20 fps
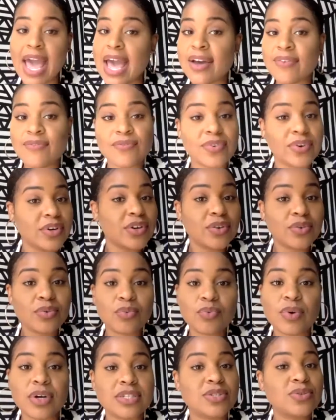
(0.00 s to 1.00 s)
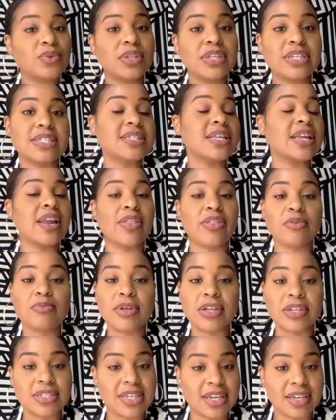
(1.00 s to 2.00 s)
ever want to lease another
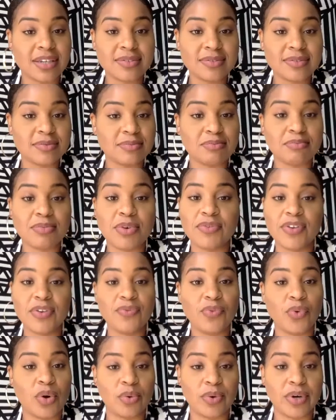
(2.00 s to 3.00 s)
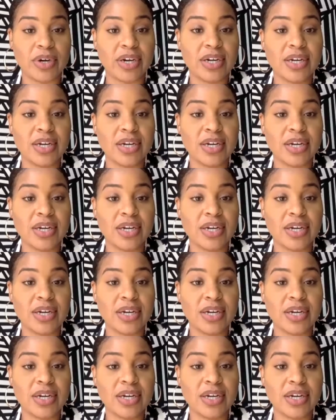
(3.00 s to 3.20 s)
building moving forward.